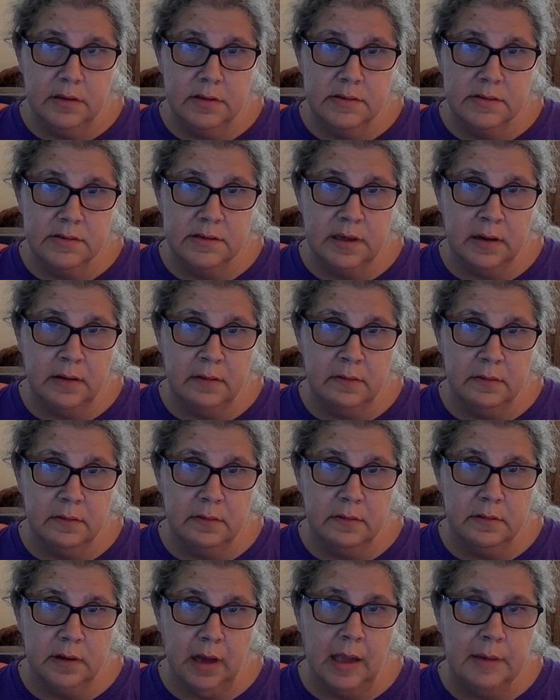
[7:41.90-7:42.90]
so
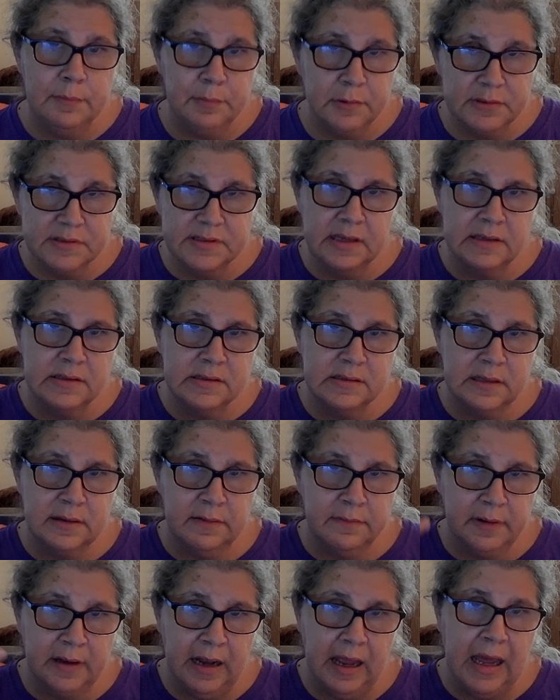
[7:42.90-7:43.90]
hypertensive
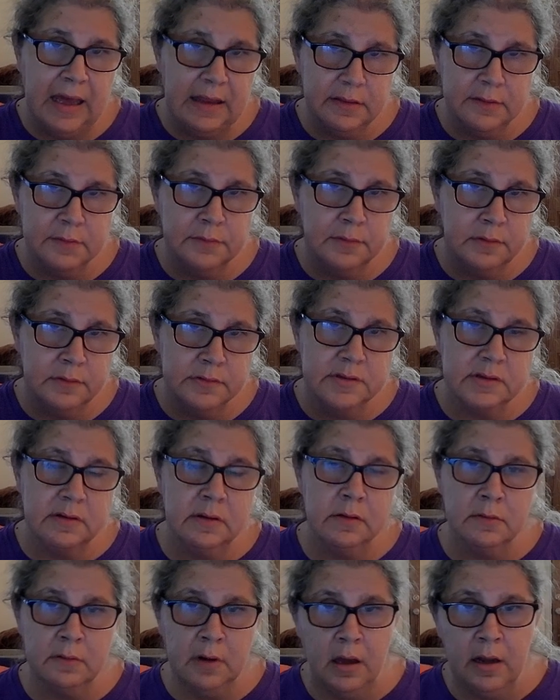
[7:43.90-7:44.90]
and
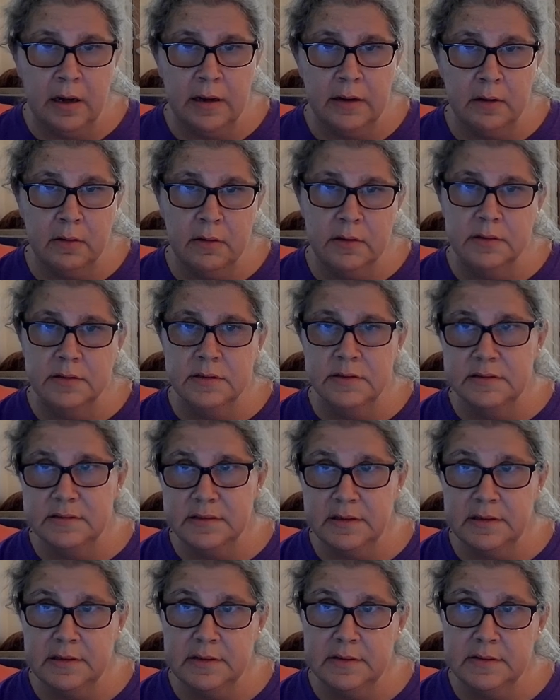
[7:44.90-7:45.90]
atherosclerotic heart
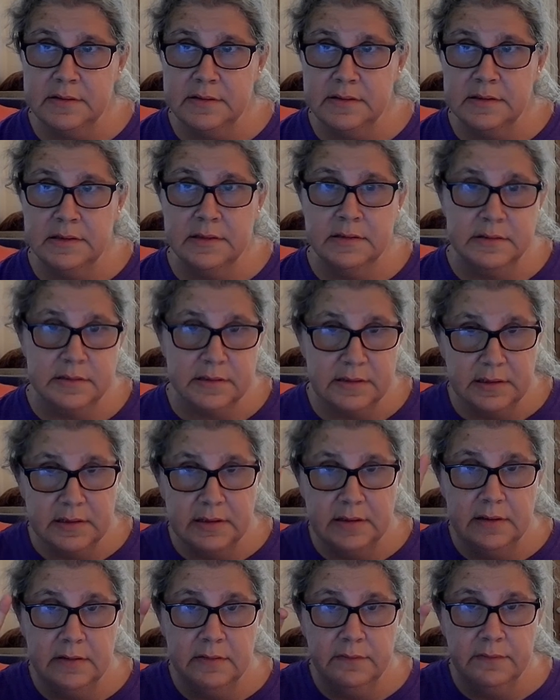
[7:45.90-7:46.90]
disease is
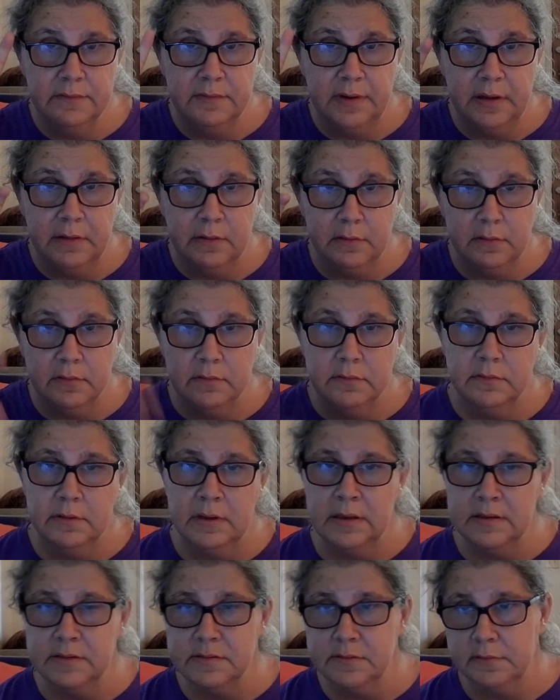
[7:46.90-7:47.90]
the final
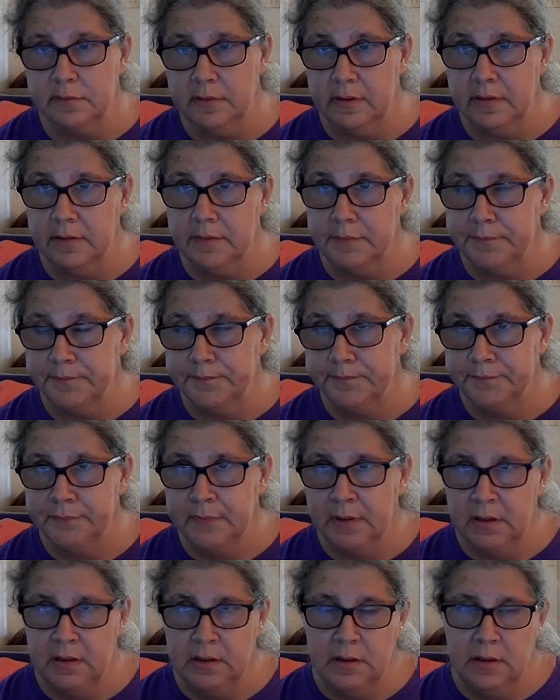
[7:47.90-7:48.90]
answer there.
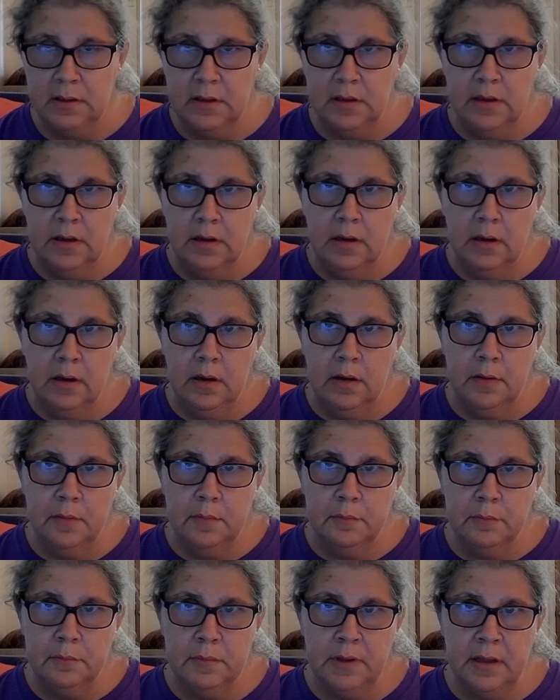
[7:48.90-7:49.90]

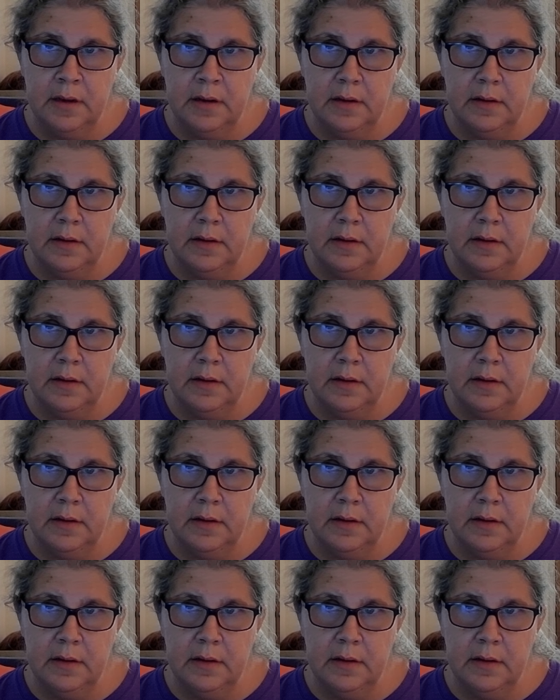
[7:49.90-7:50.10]
But